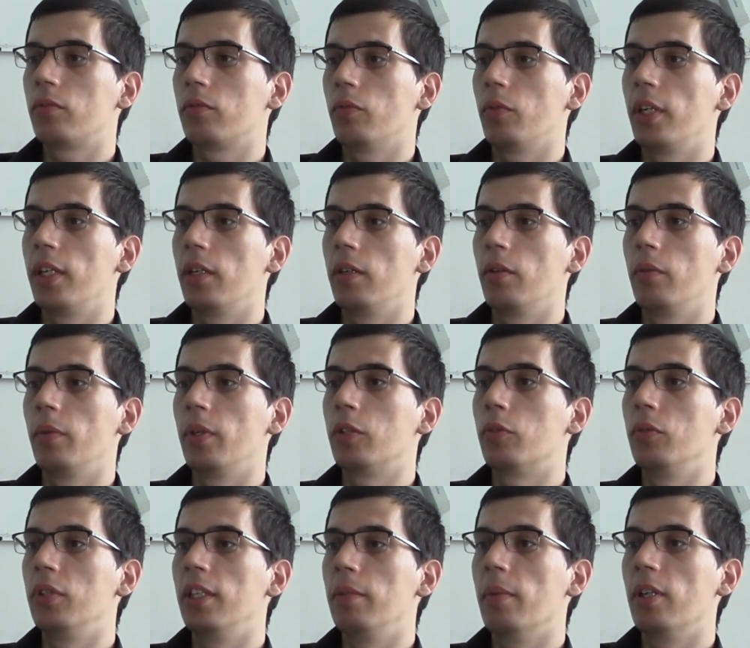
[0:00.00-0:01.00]
we we
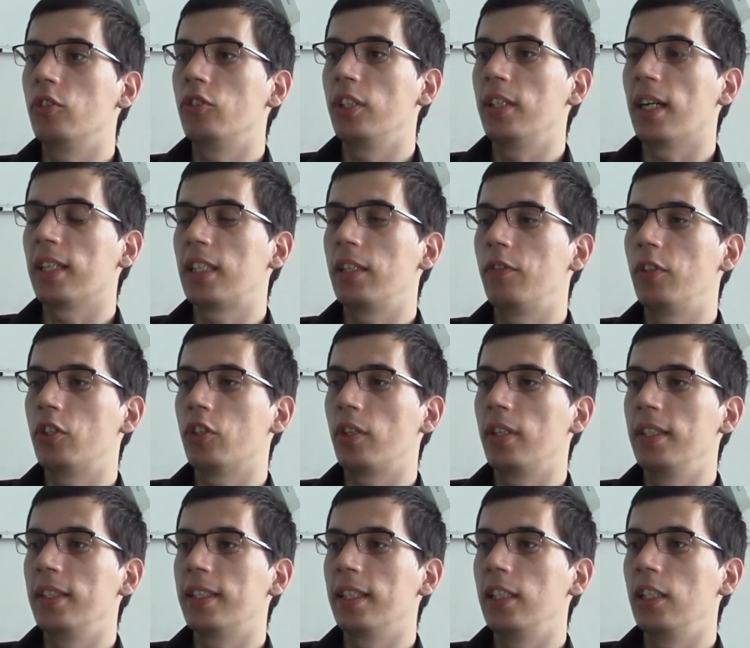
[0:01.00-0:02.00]
could imagine
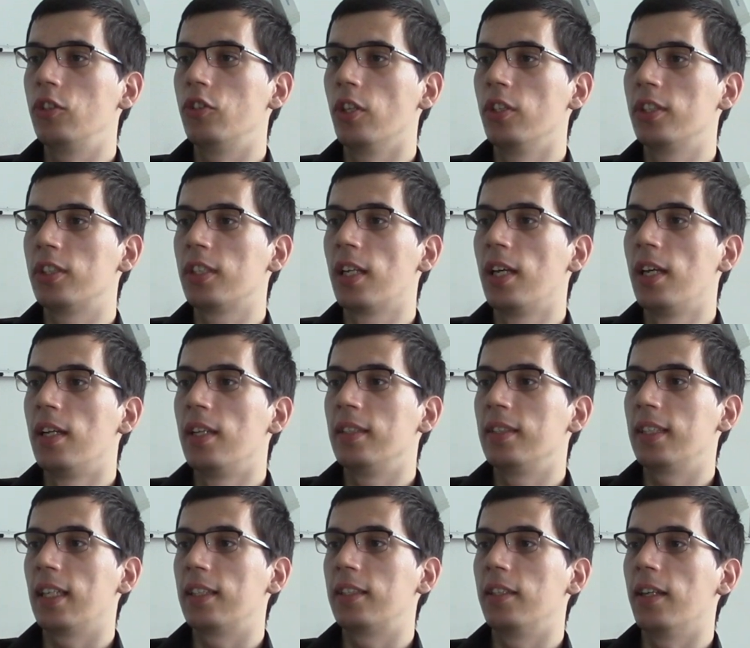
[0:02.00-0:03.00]
artificial intelligence
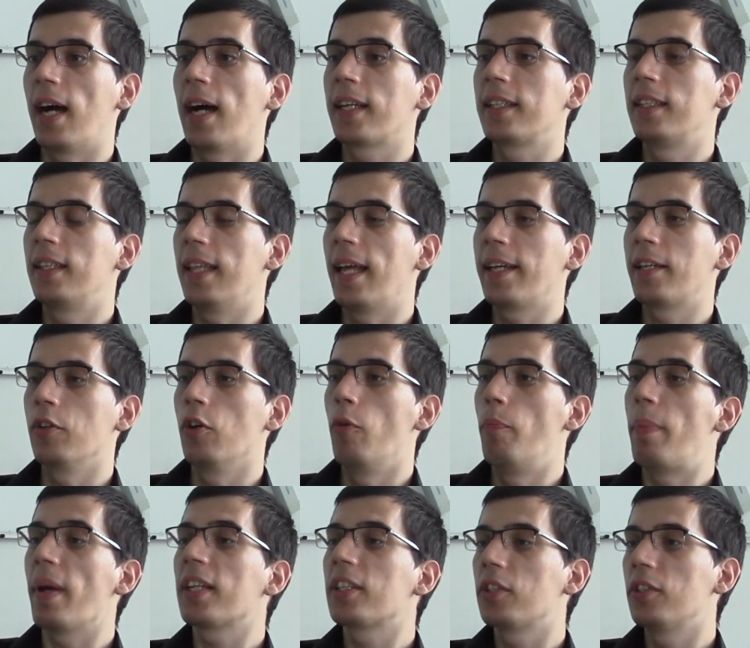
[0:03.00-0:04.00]
that act like a
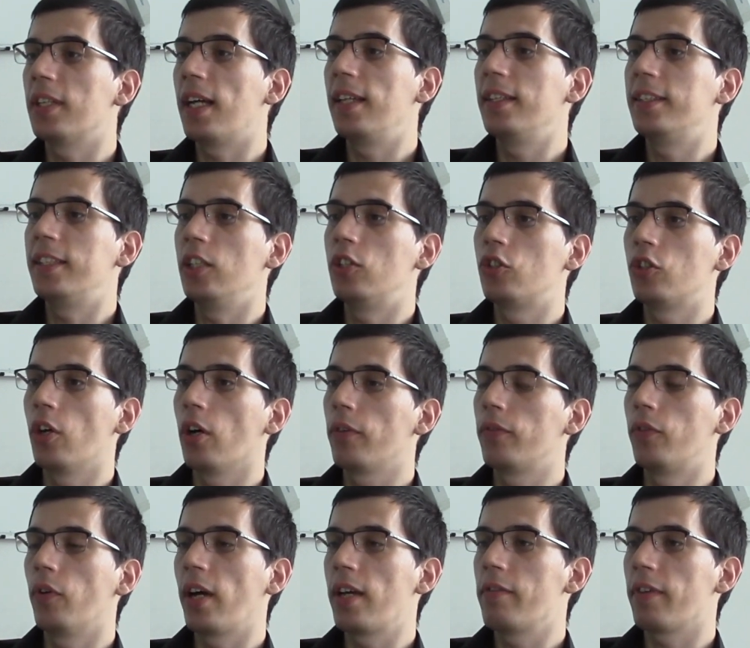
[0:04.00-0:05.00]
personal teacher
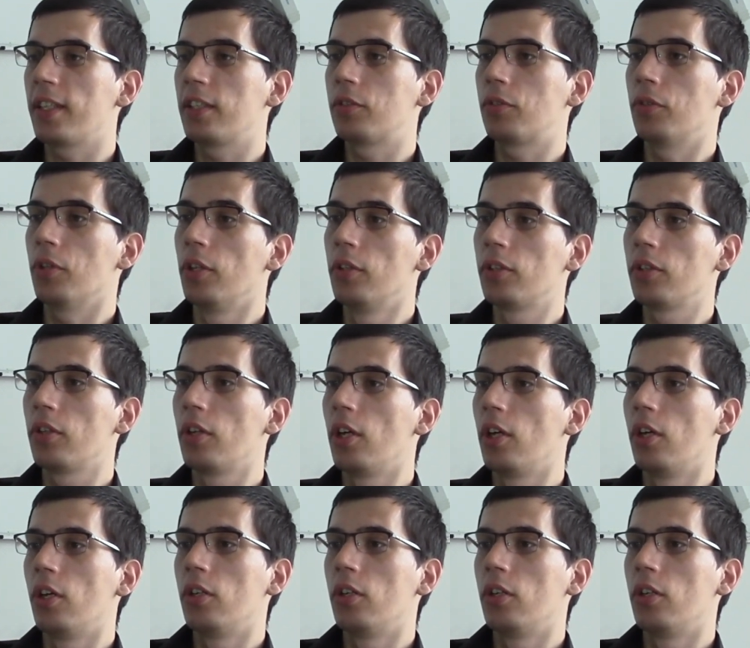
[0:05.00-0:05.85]
for every student.